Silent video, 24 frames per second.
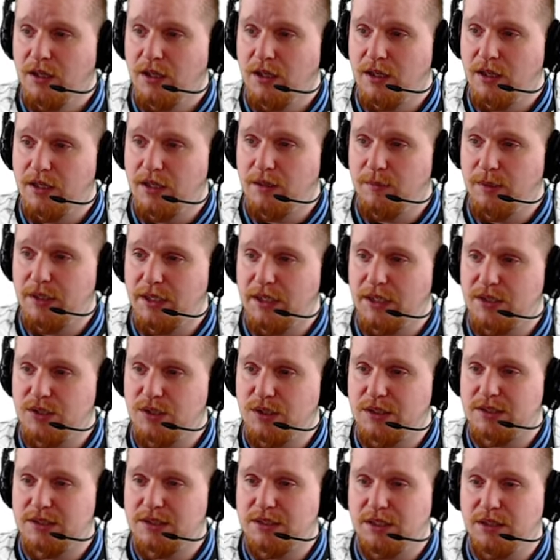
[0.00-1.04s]
Um, and as you
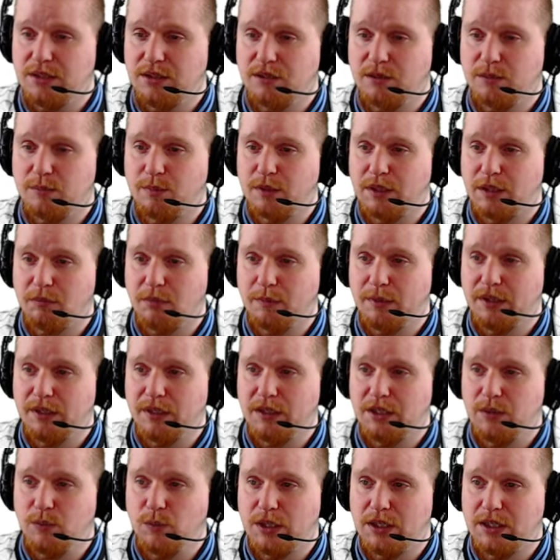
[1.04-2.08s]
can see here,
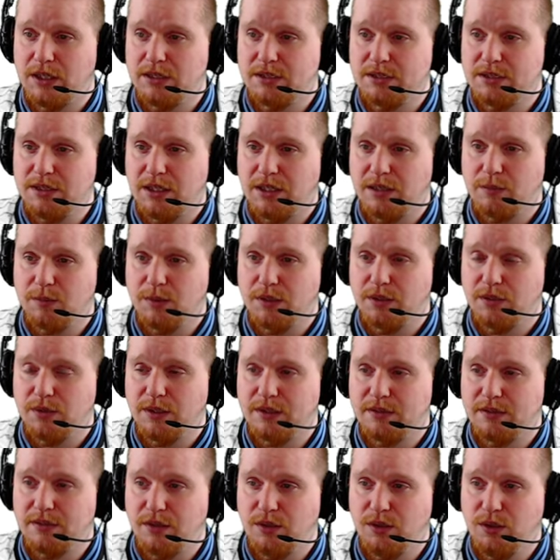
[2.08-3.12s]
probability-wise, Diablo
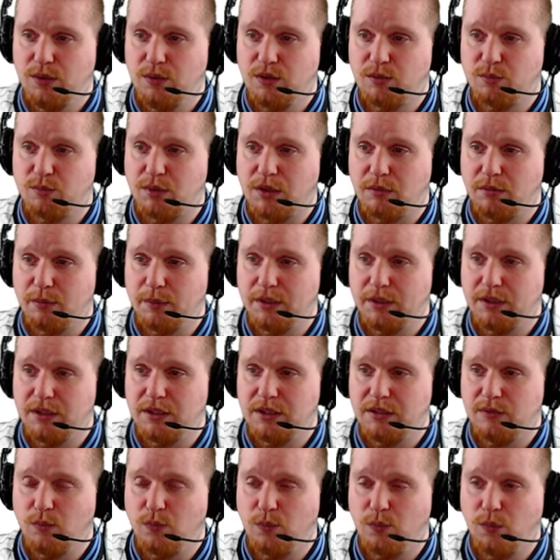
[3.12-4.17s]
has a huge
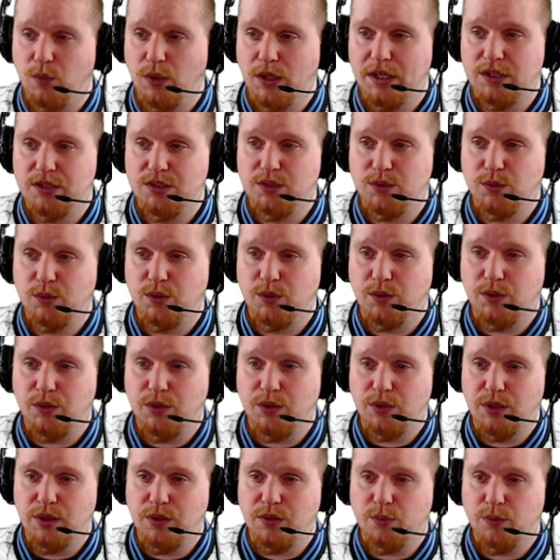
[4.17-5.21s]
probability of one in two hundred
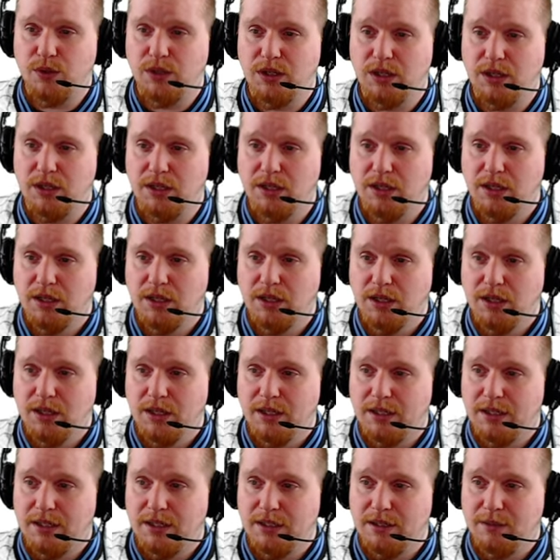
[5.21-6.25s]
thirty-three,
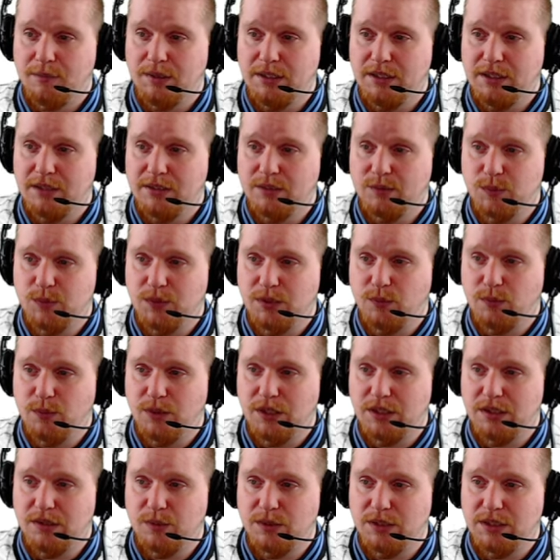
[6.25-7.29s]
um, and Iswall
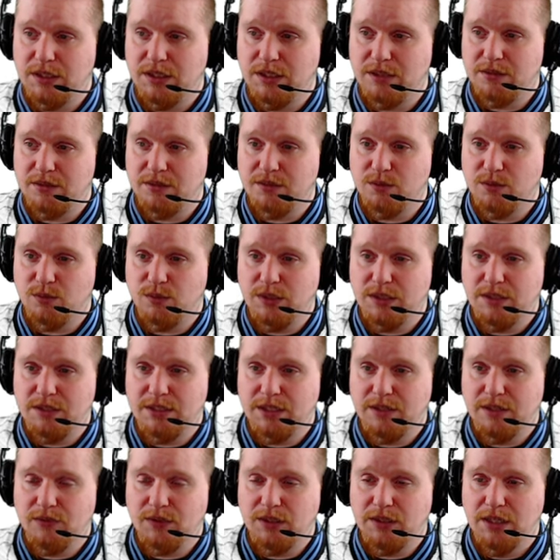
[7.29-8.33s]
one in three thousand
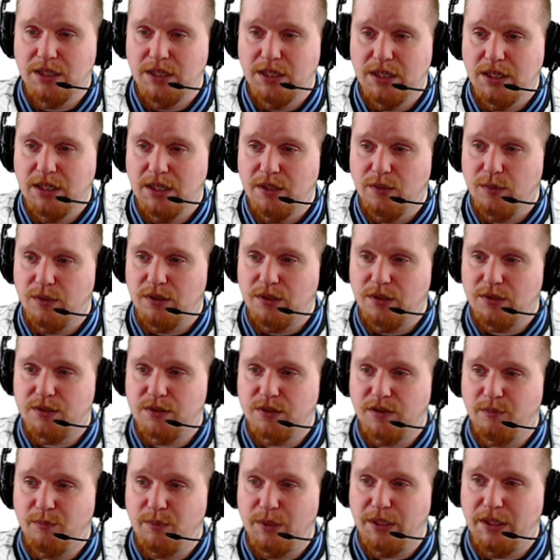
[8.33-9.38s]
twenty-seven. We also
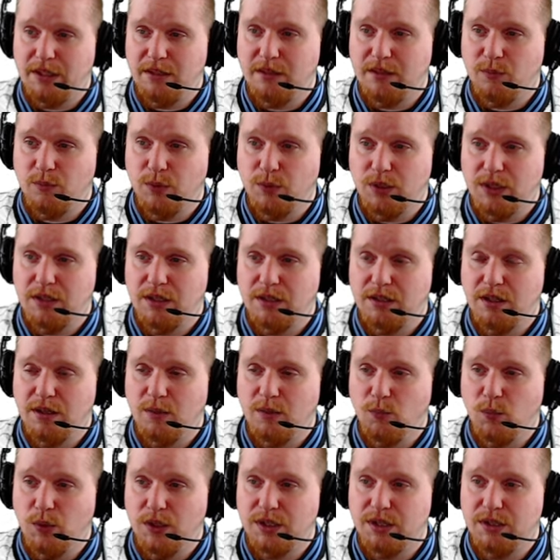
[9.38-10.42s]
have Bale at one
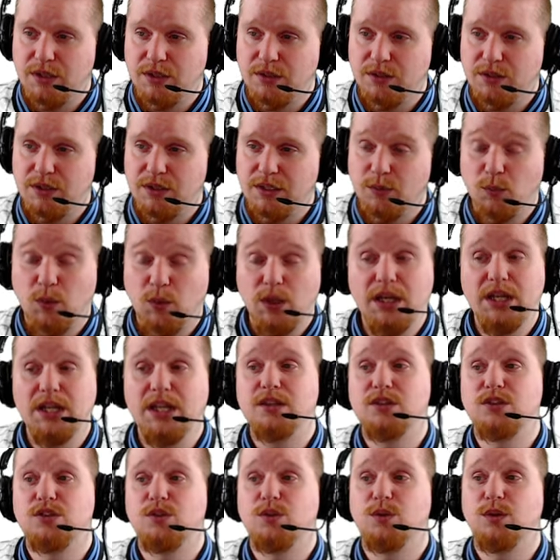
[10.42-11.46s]

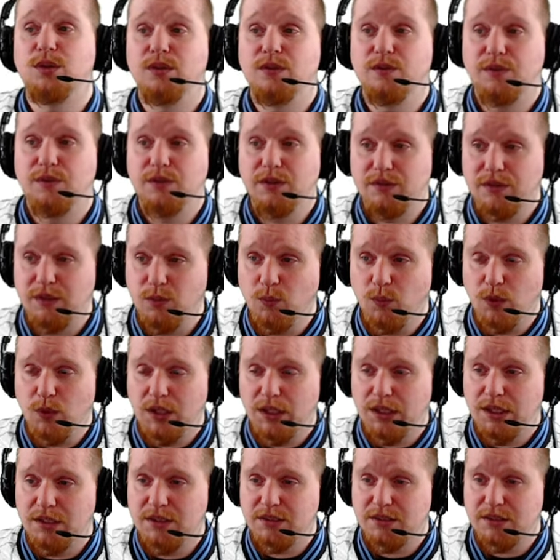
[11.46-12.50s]
in two hundred
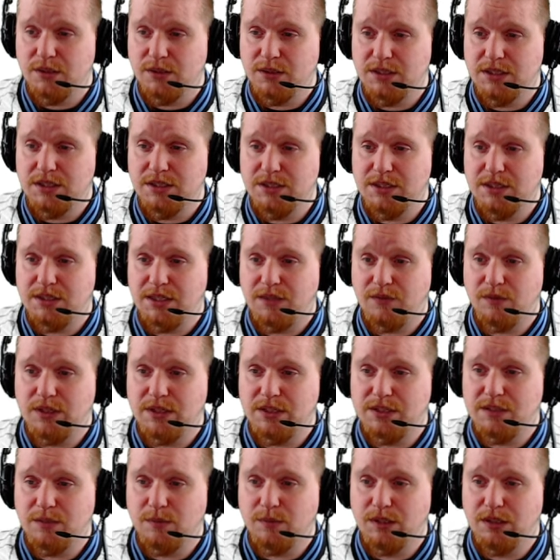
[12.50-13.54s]
fifty-one, so it's, this is
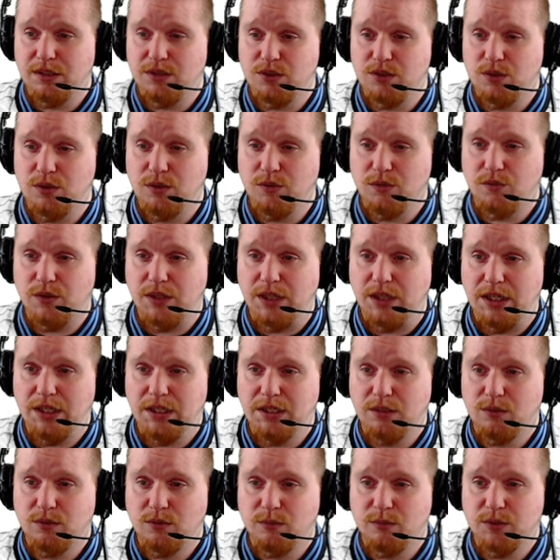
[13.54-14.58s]
definitely something that you can find
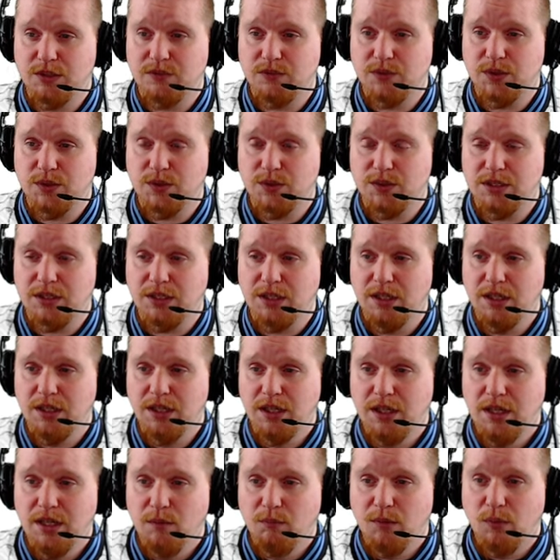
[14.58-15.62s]
in normal difficulty,
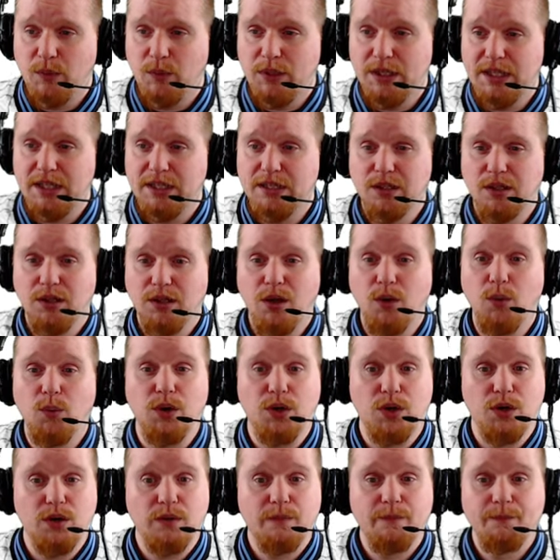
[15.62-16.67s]
but we need
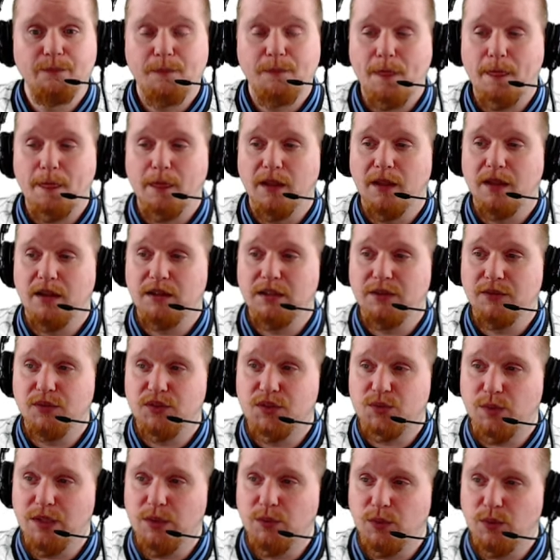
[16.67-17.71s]
lower. Uh, level
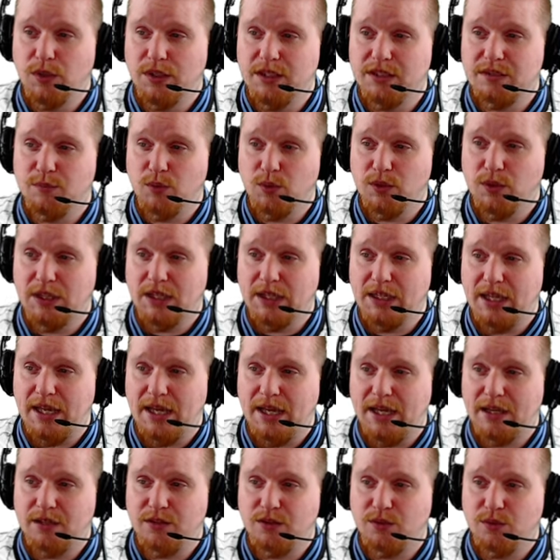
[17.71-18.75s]
twenty-one is more like
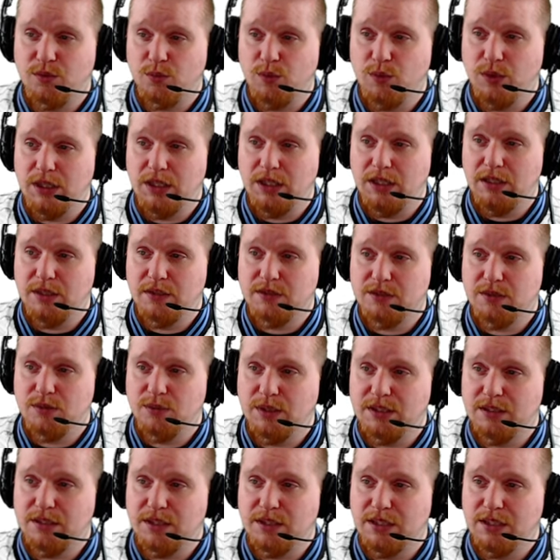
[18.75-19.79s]
Act three, so
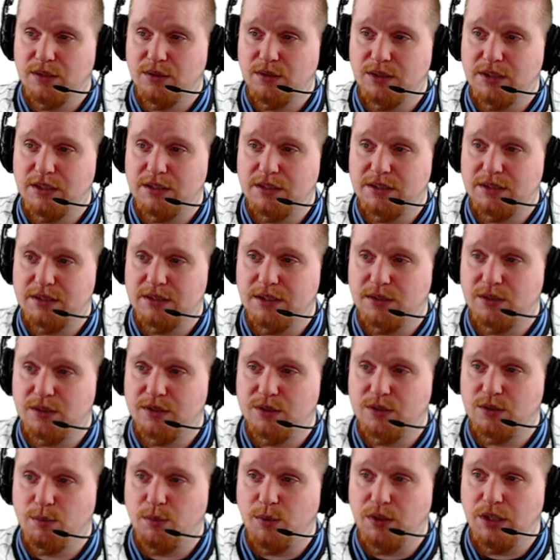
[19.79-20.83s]
let's take a look and see how
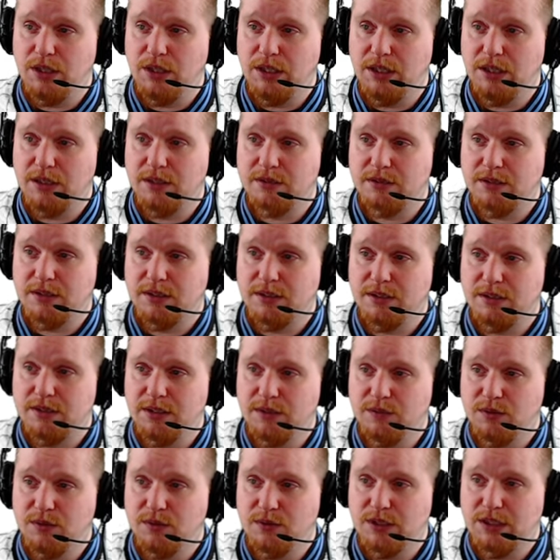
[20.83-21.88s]
Super Uniques and
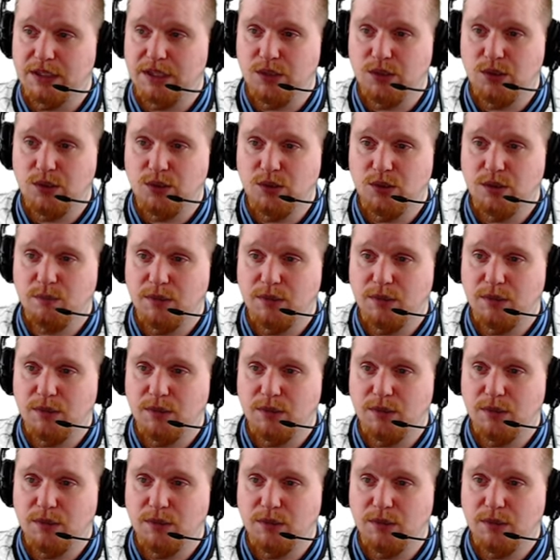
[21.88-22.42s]
see if there's any good